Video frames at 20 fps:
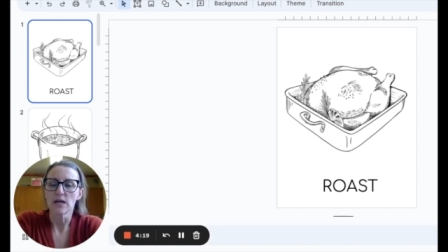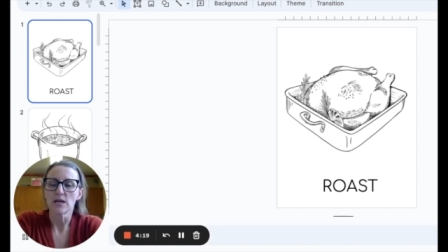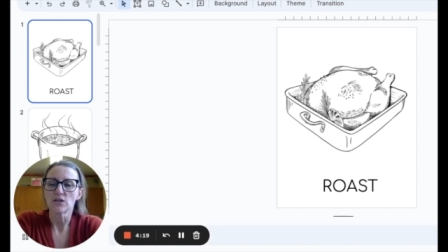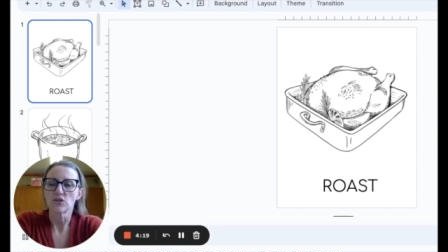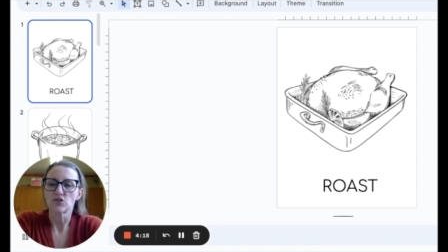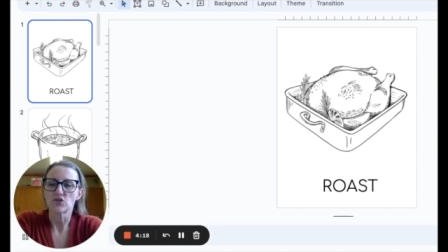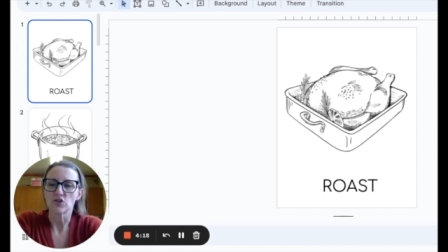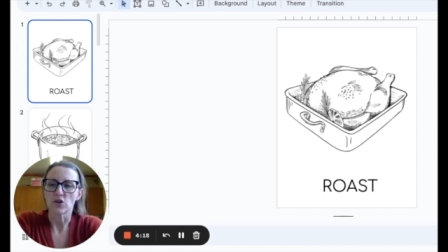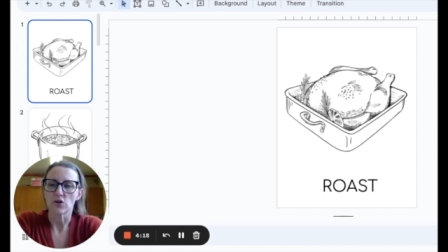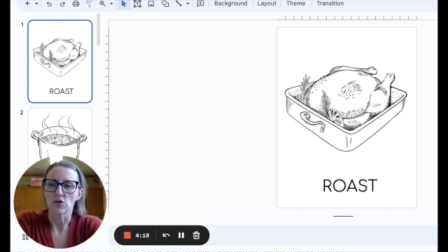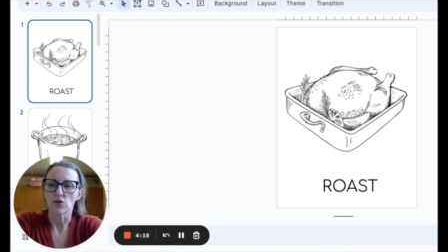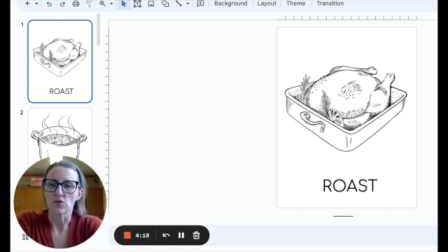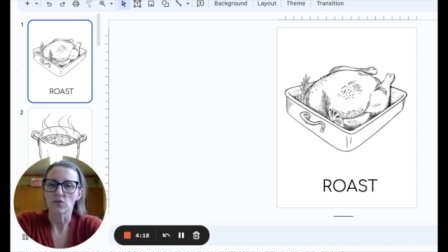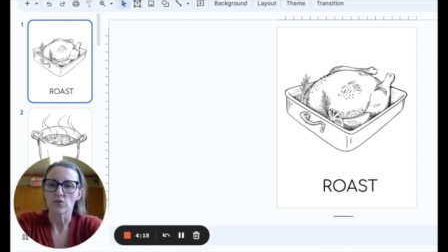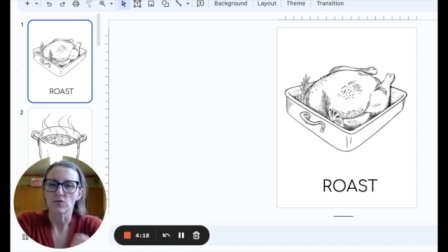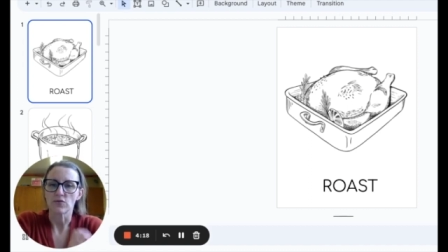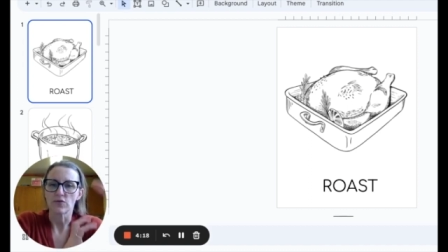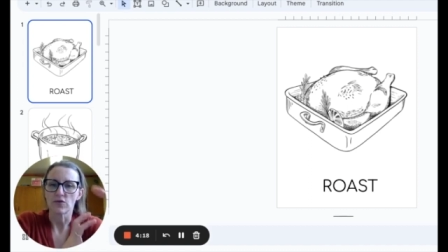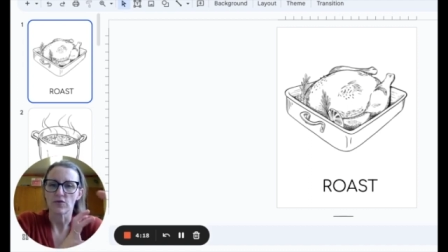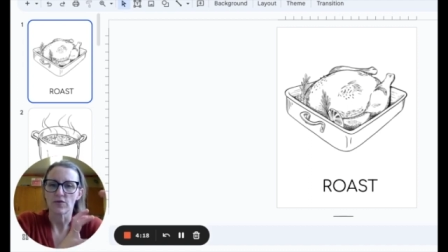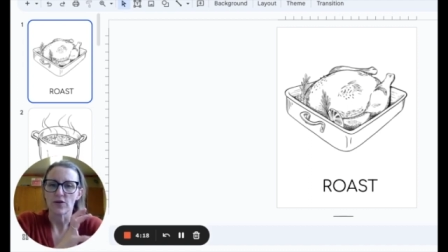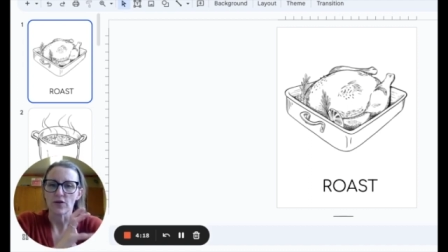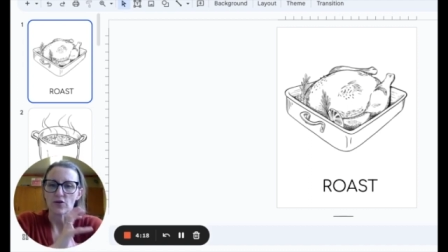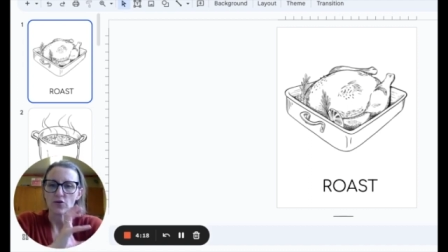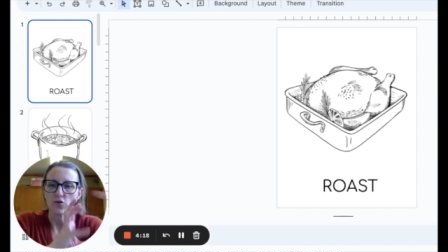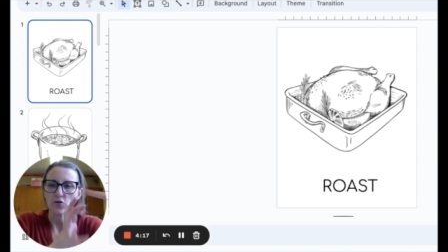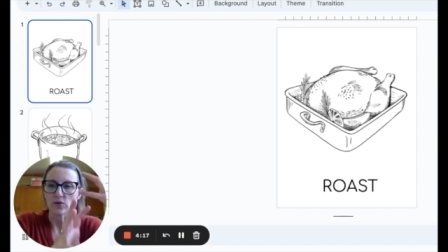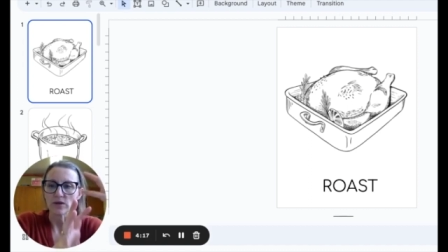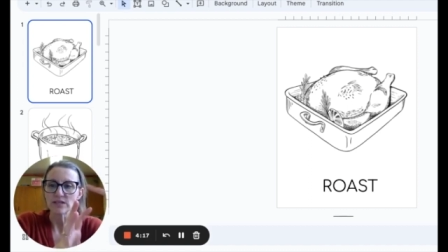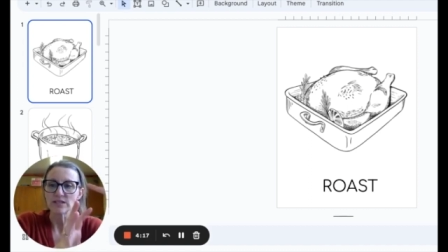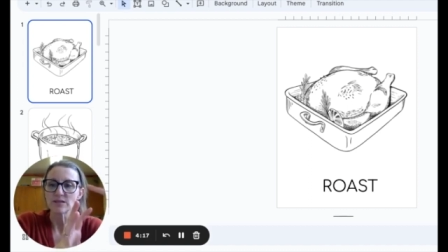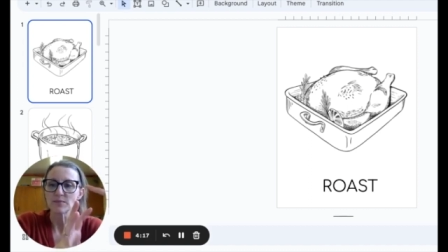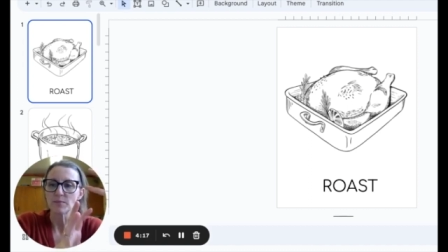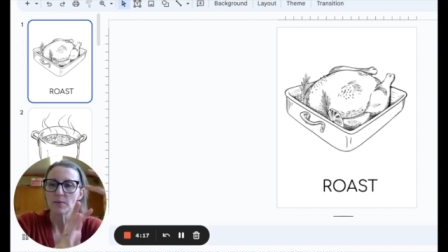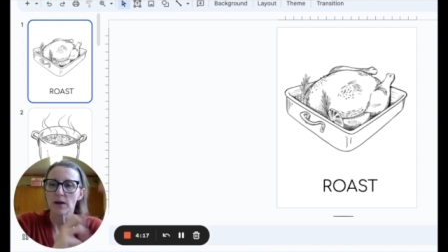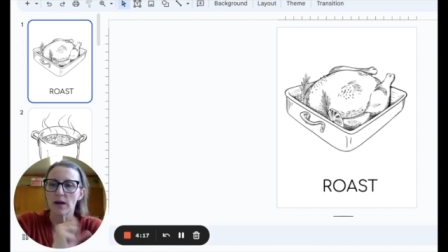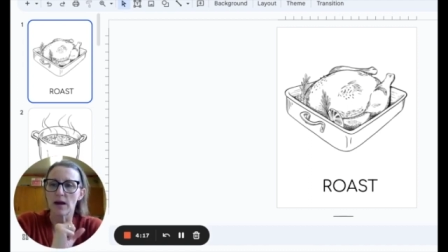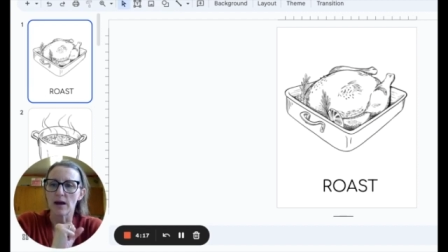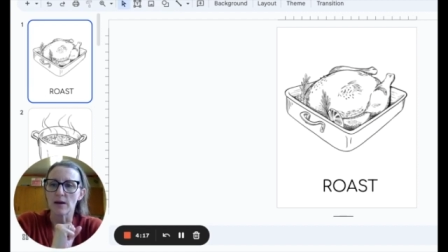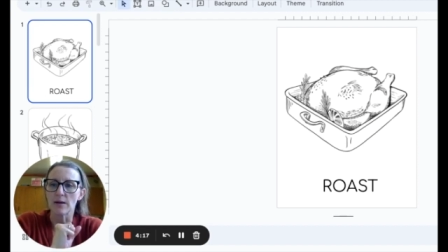So they're very crisp.
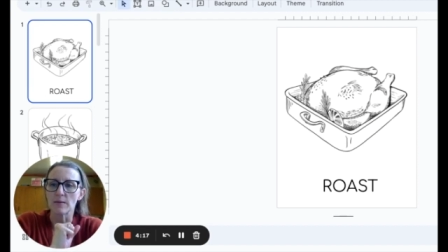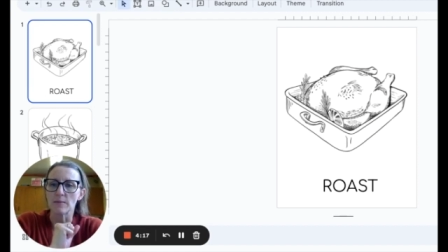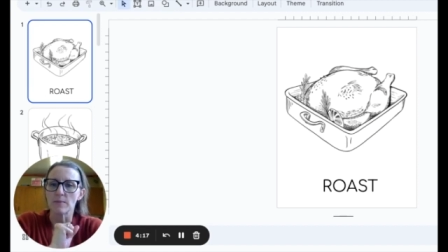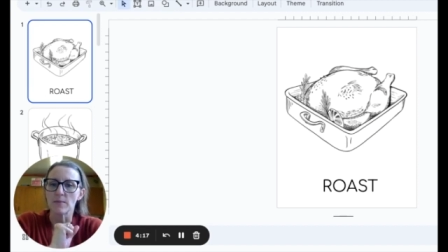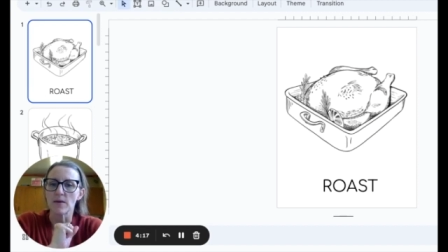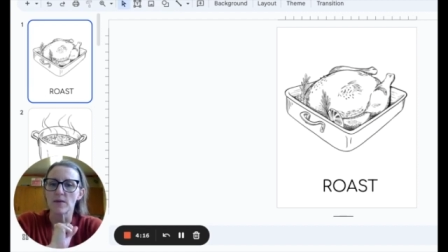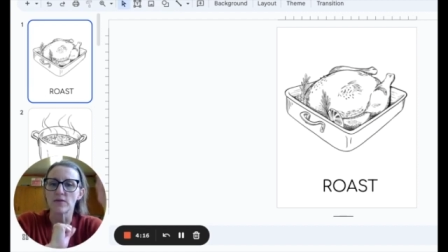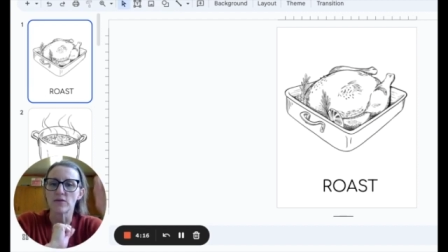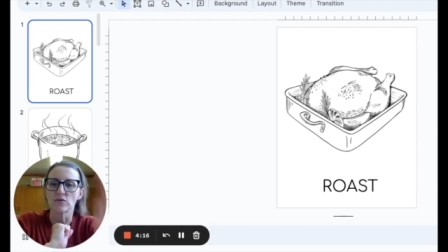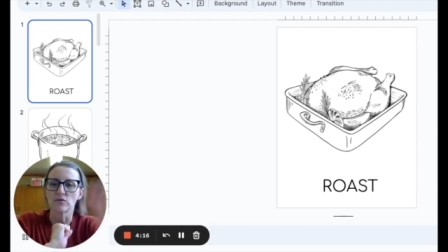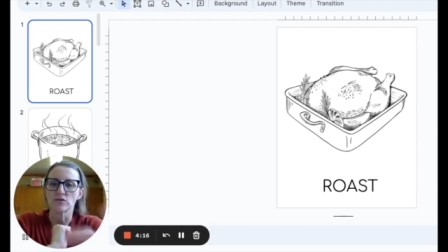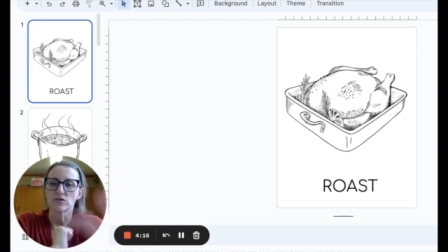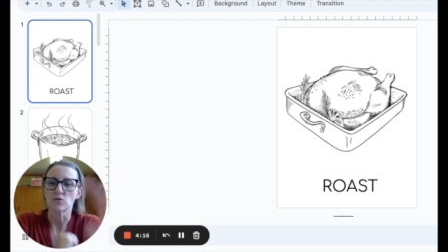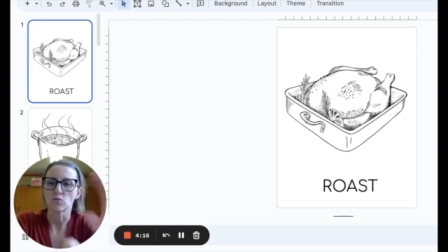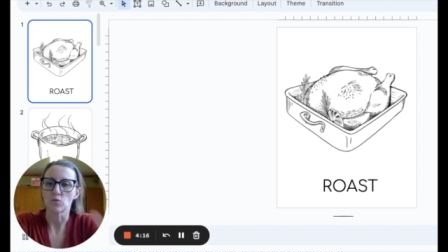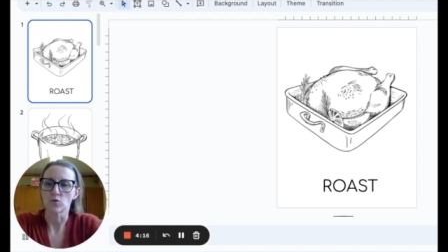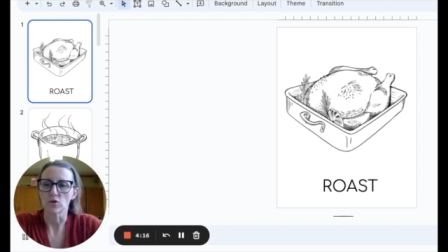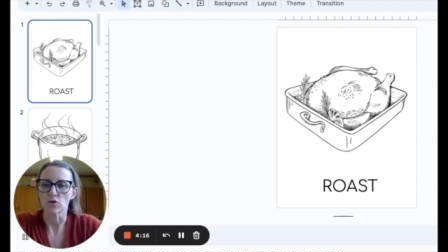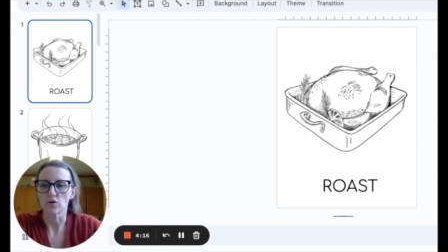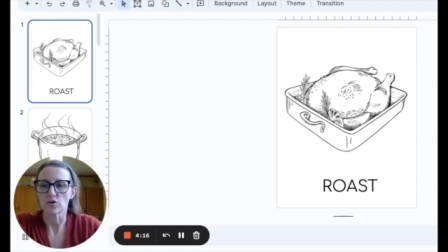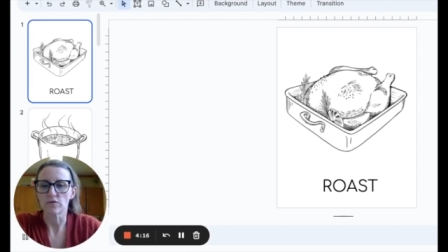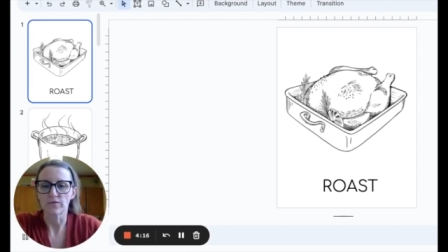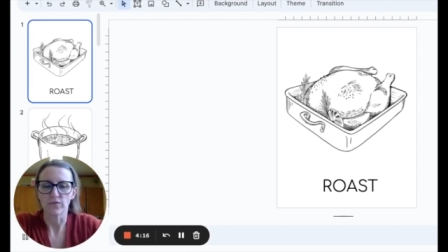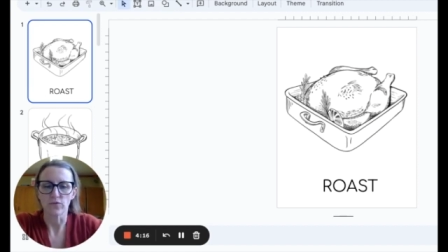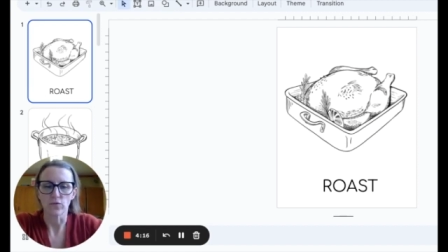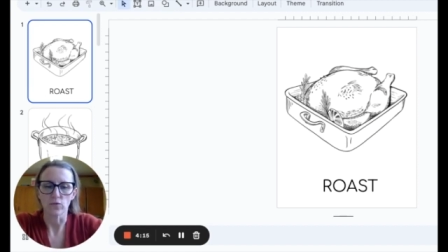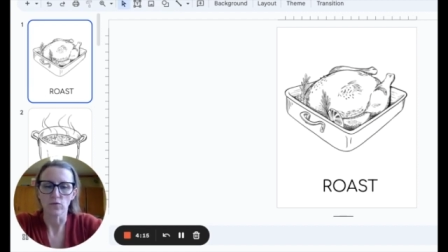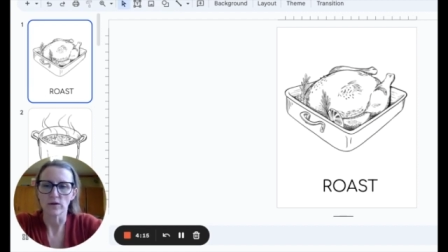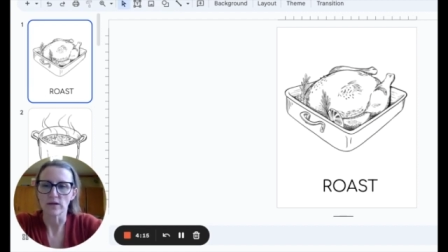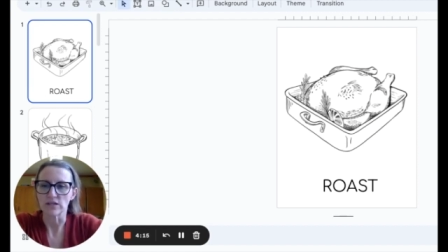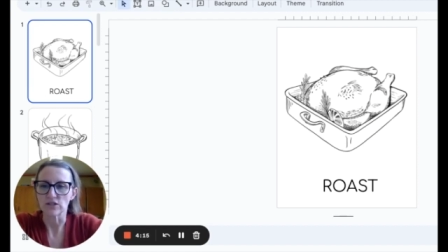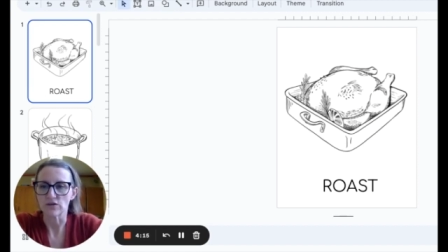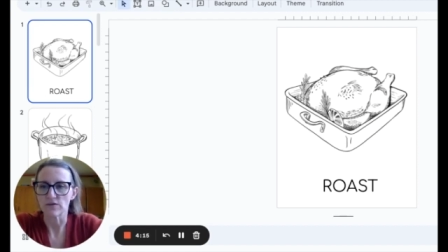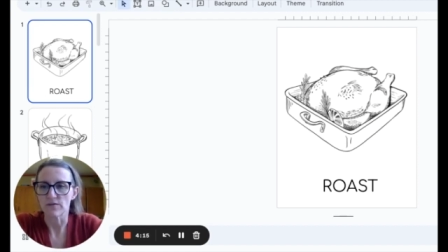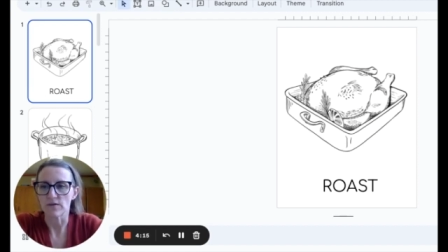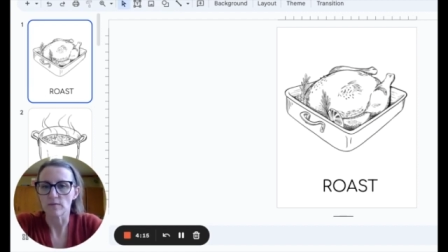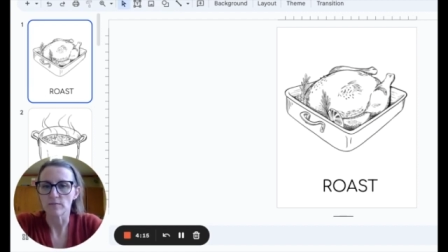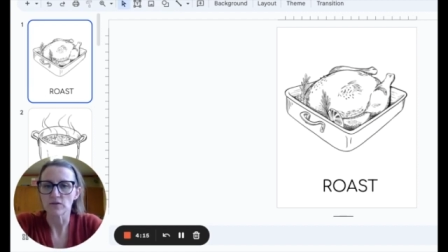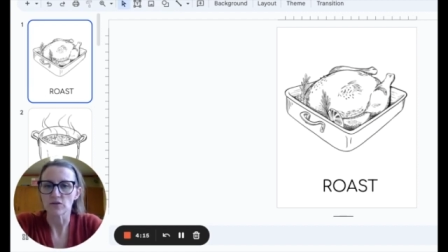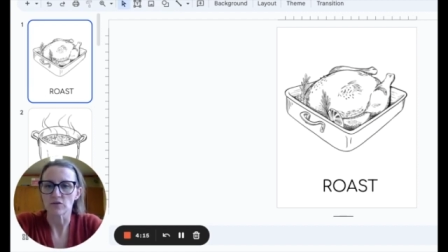Um, there's a word for each of them.